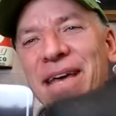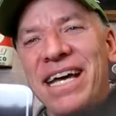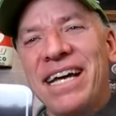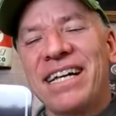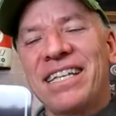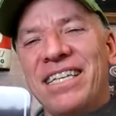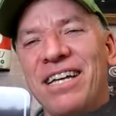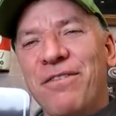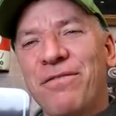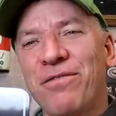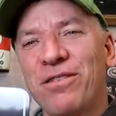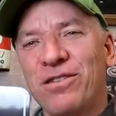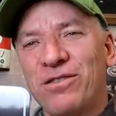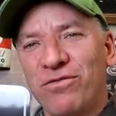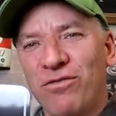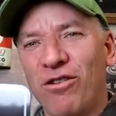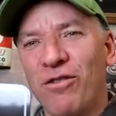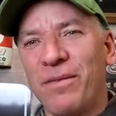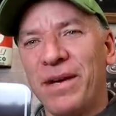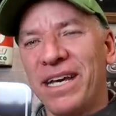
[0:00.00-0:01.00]
make a difference
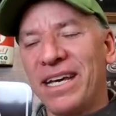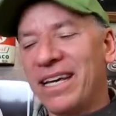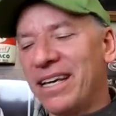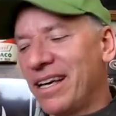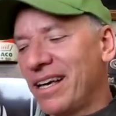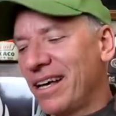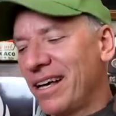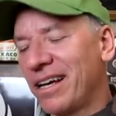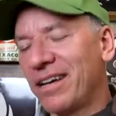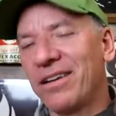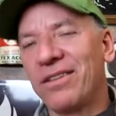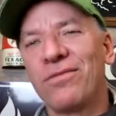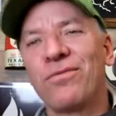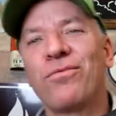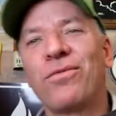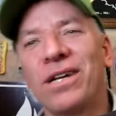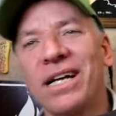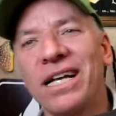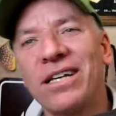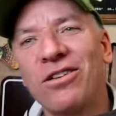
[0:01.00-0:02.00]
for me
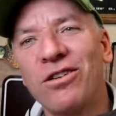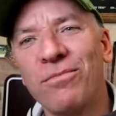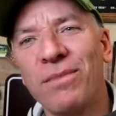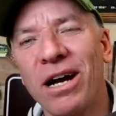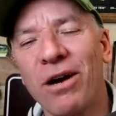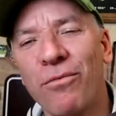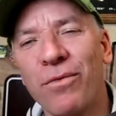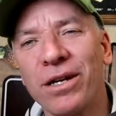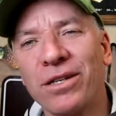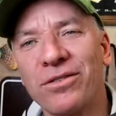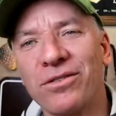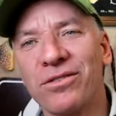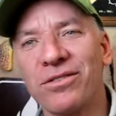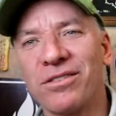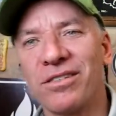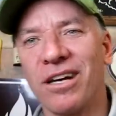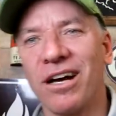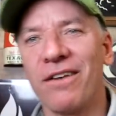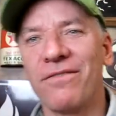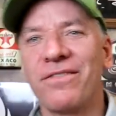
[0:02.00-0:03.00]
when I do my winter
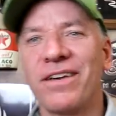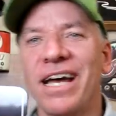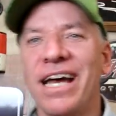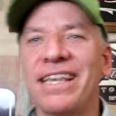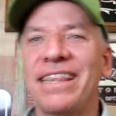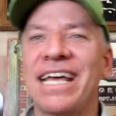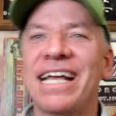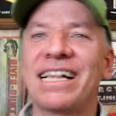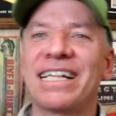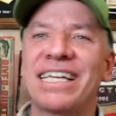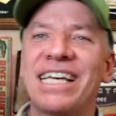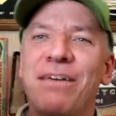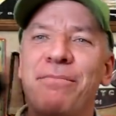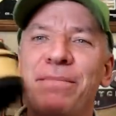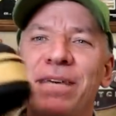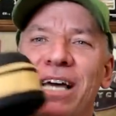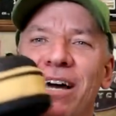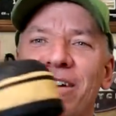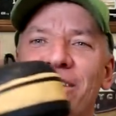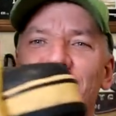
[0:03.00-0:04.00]
stuff, and that'll
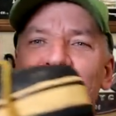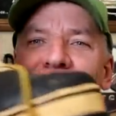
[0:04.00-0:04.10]
get me out